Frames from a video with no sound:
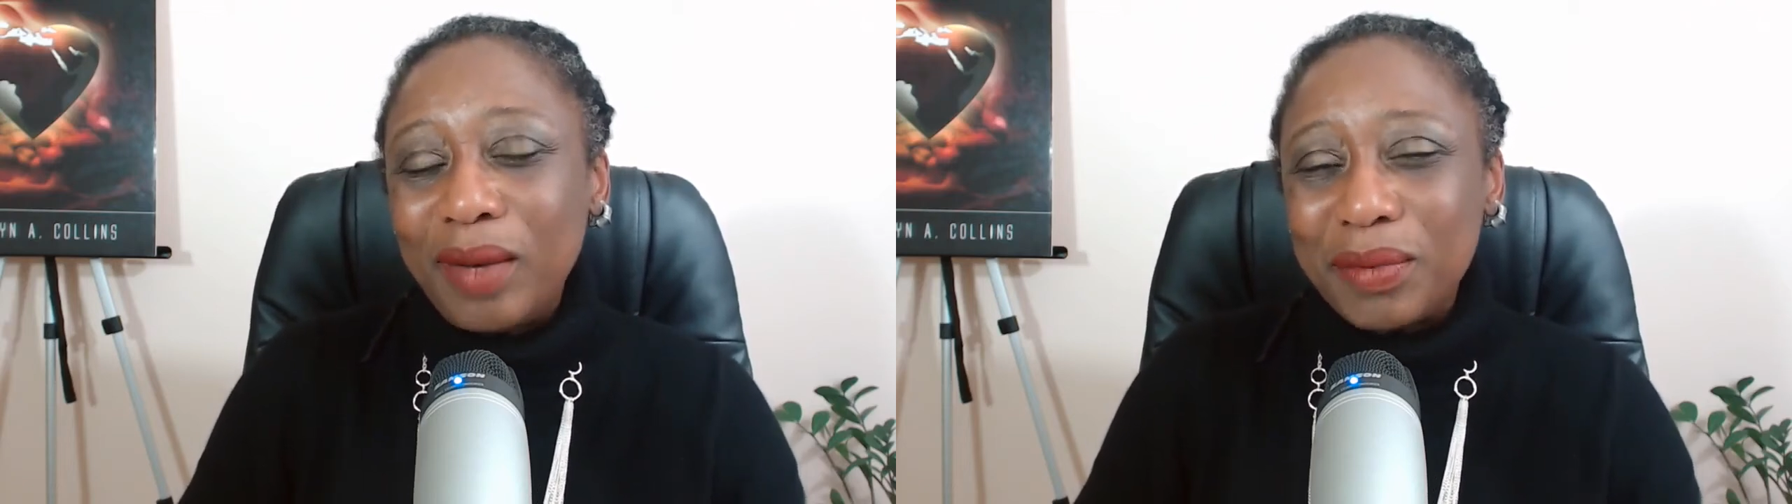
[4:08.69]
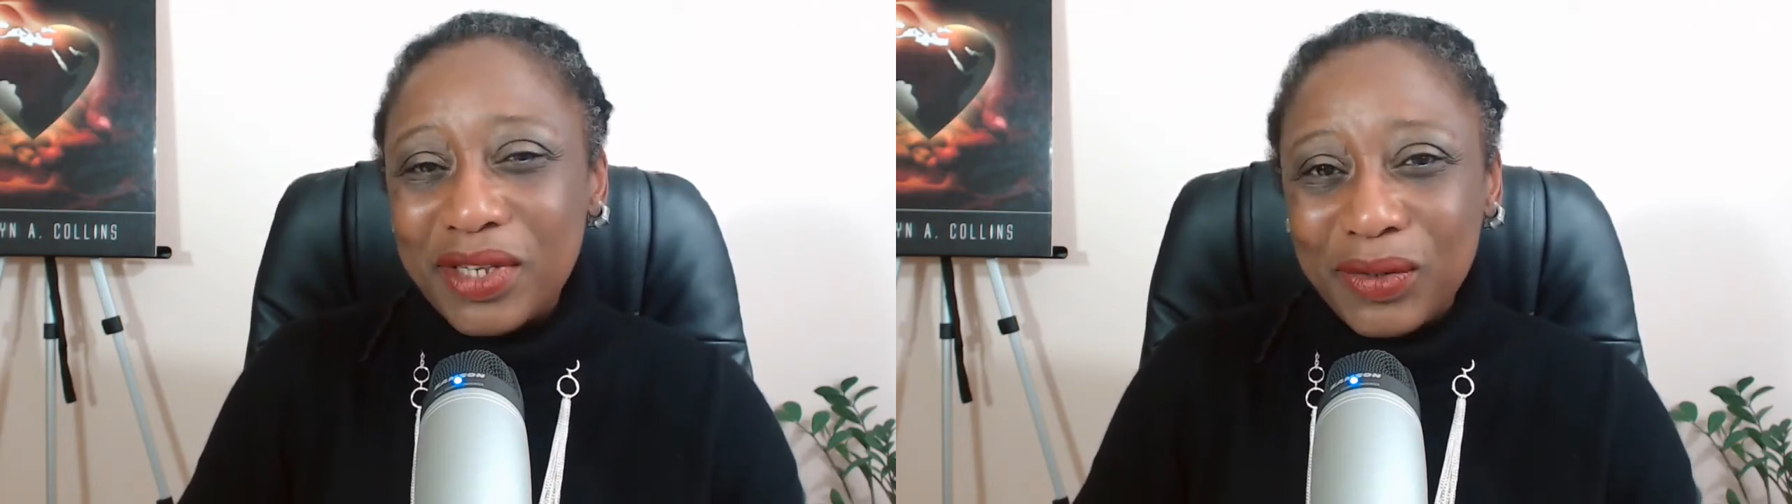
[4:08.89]

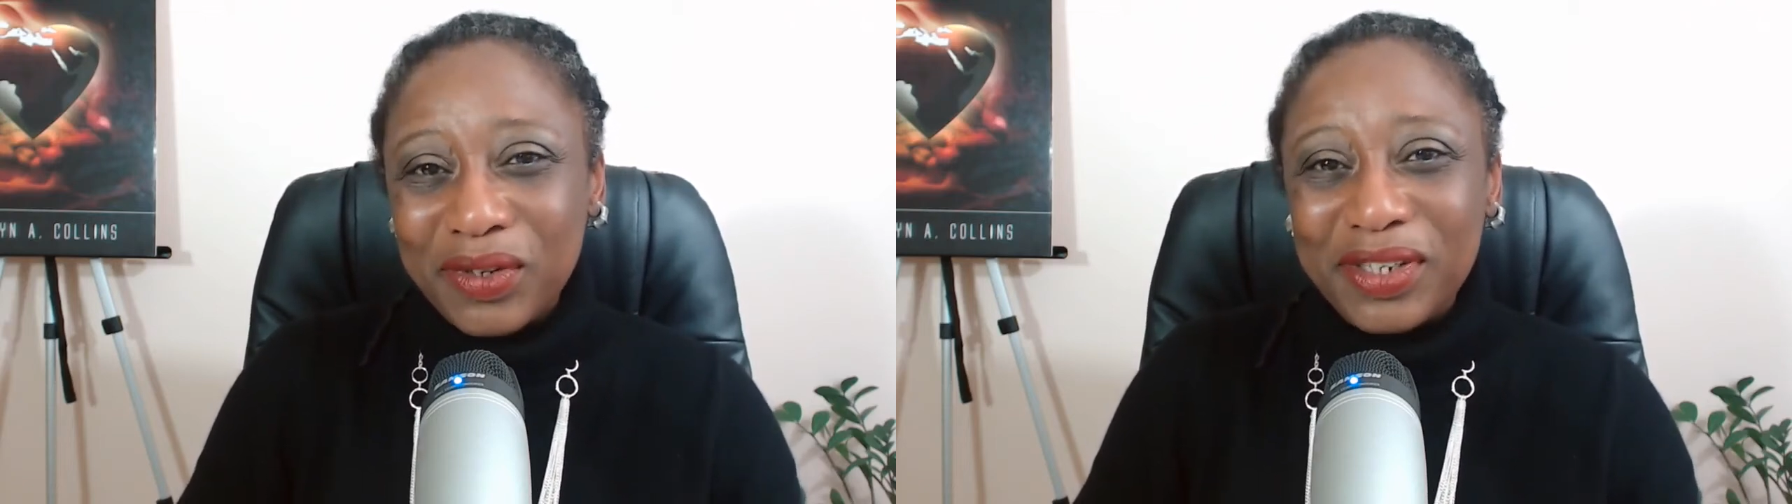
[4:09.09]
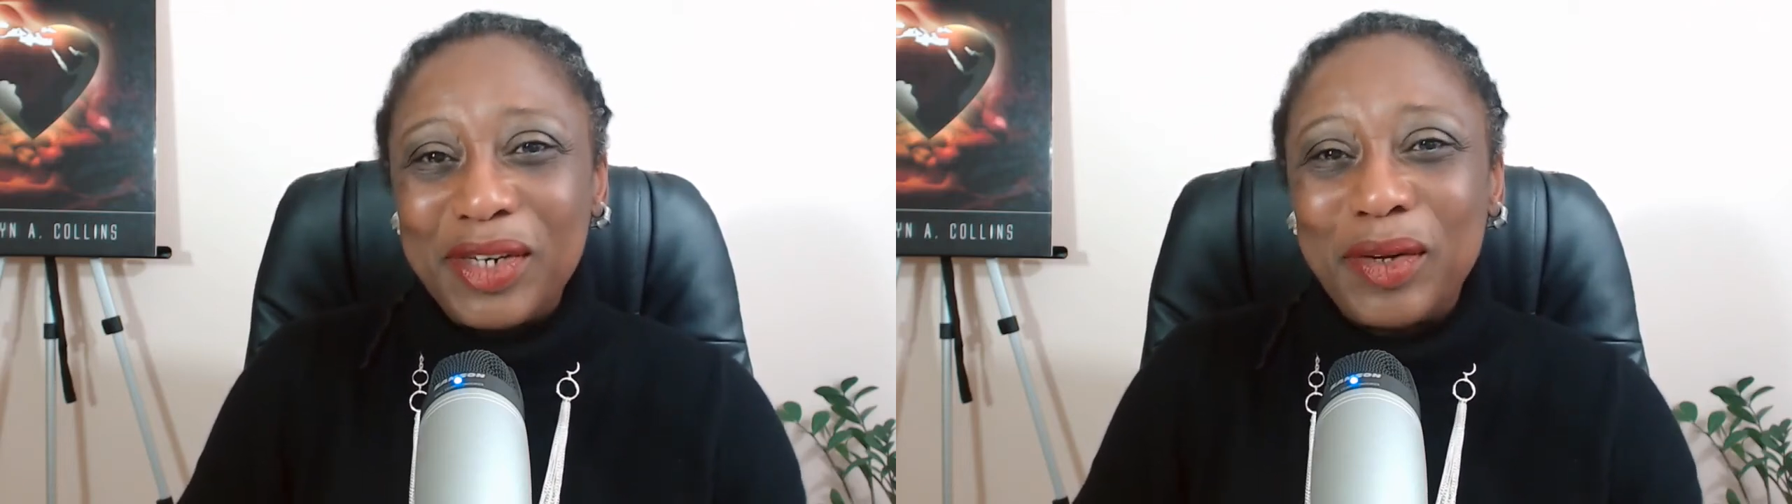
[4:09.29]

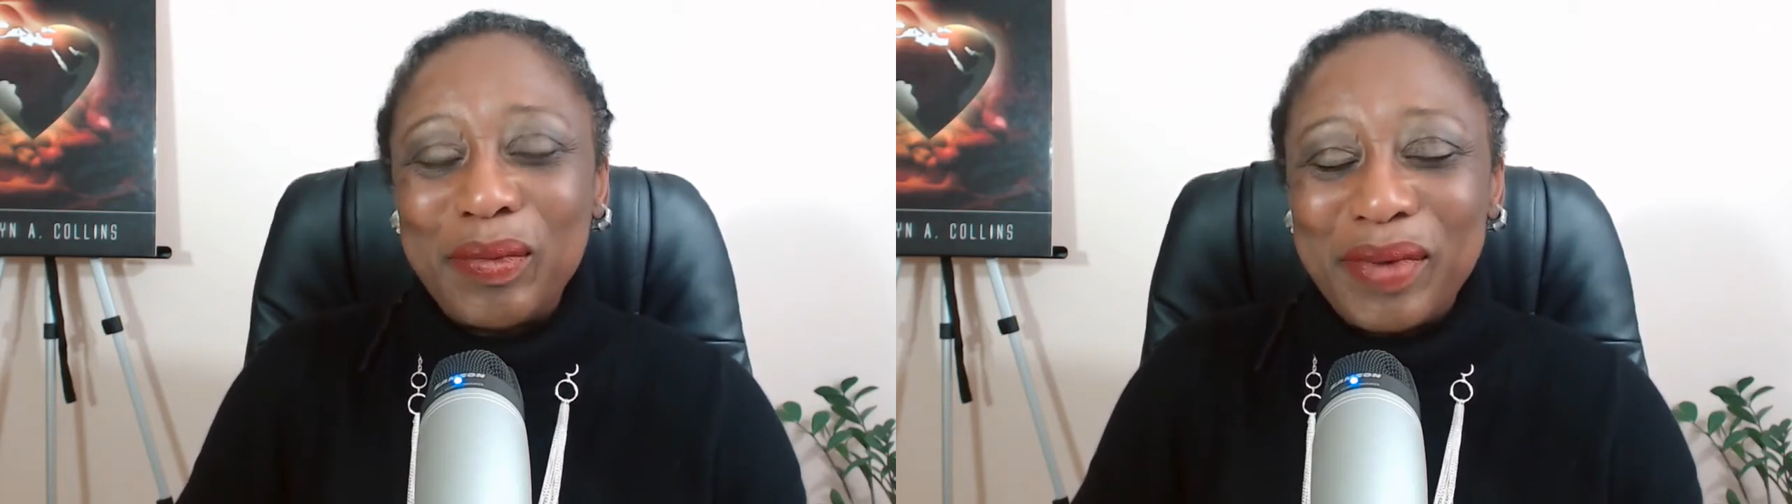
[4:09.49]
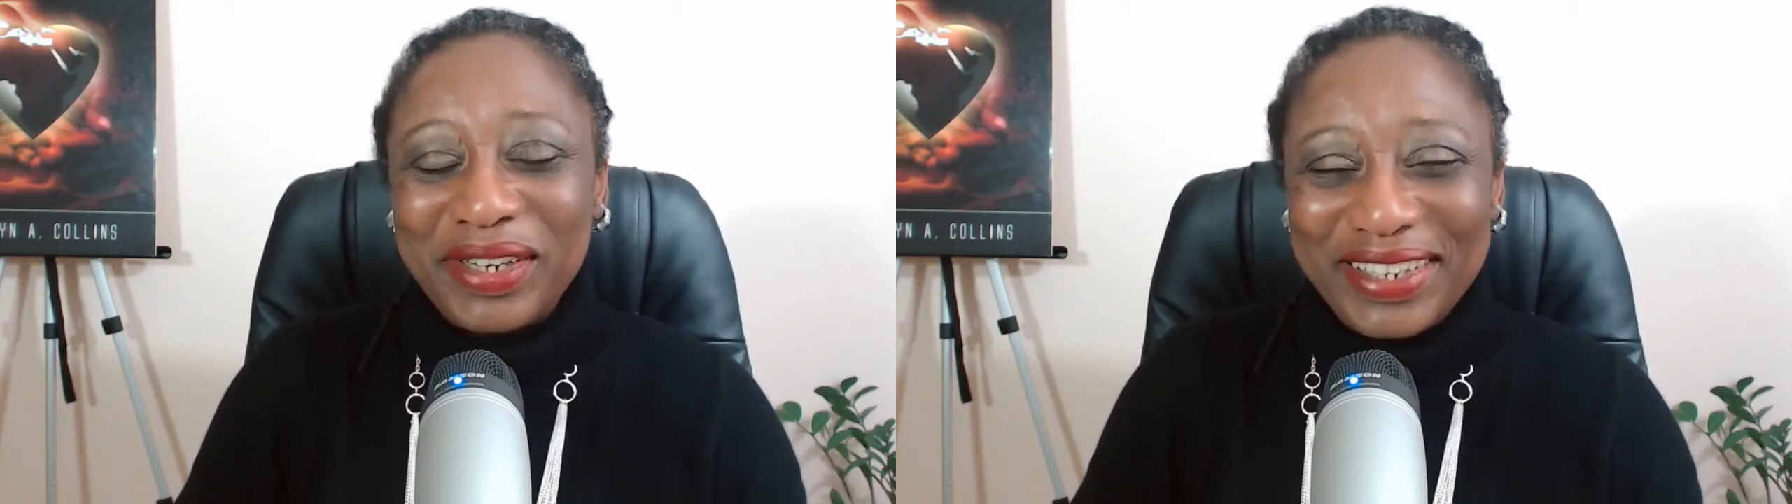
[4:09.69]
absolutely
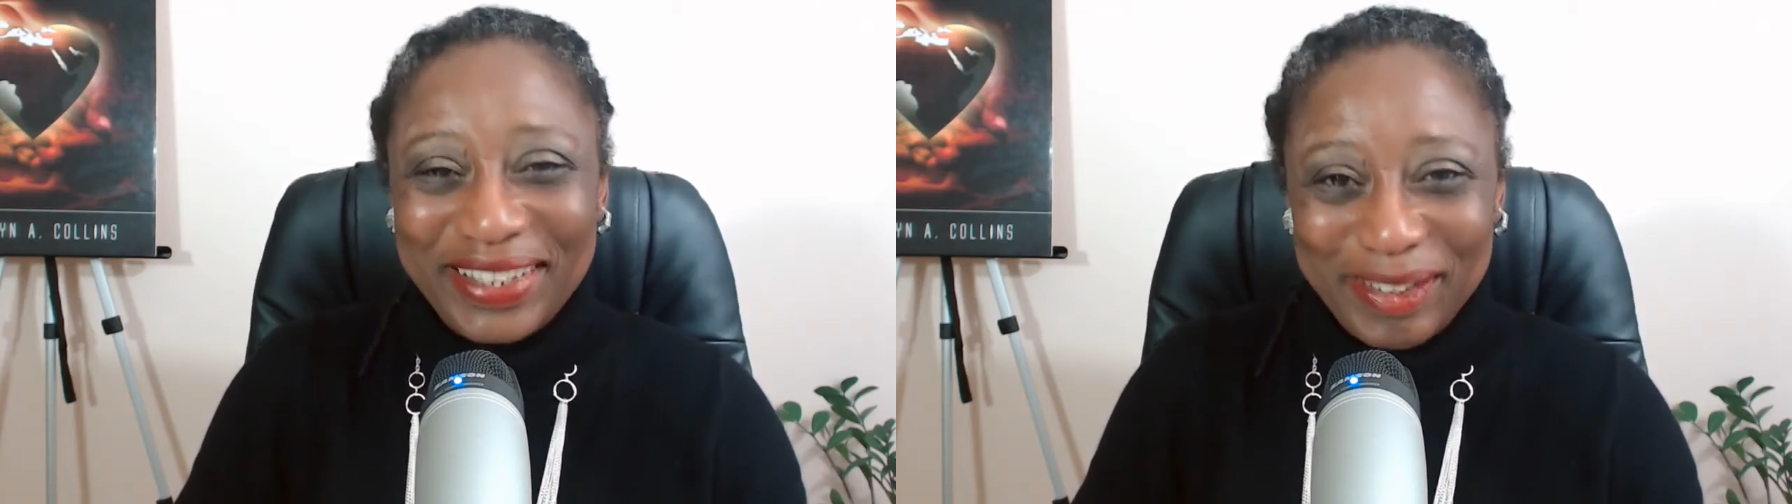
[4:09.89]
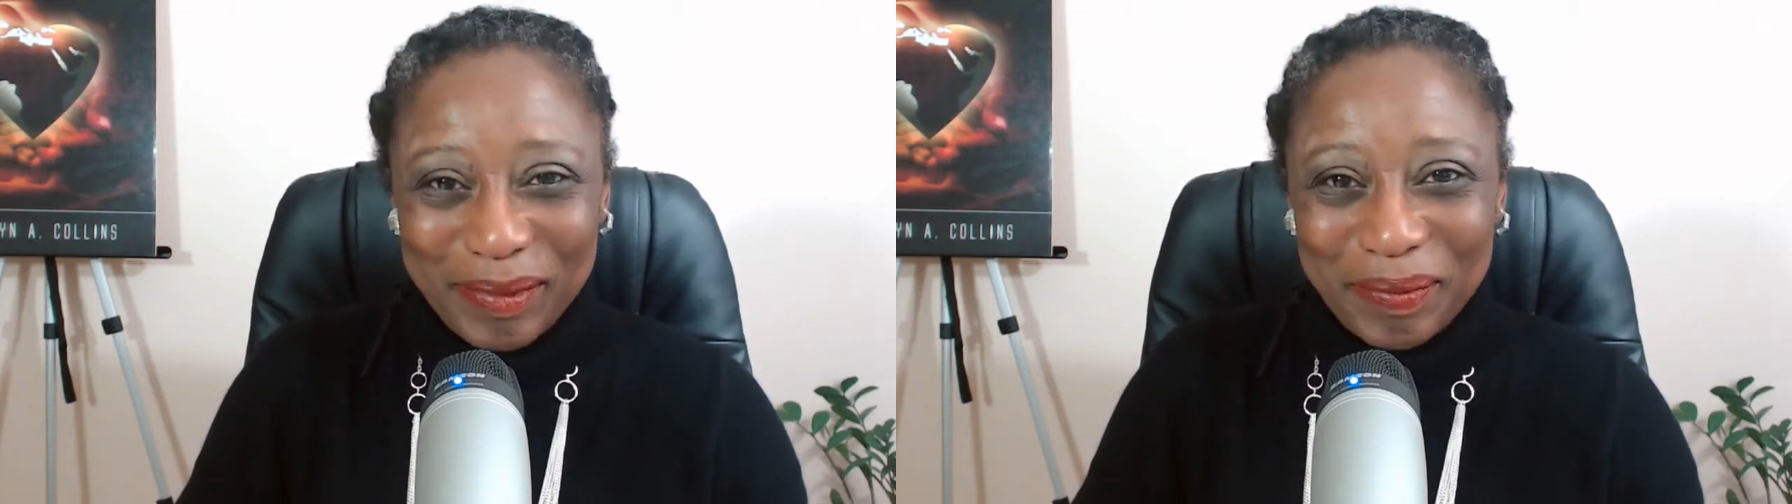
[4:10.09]
nobody,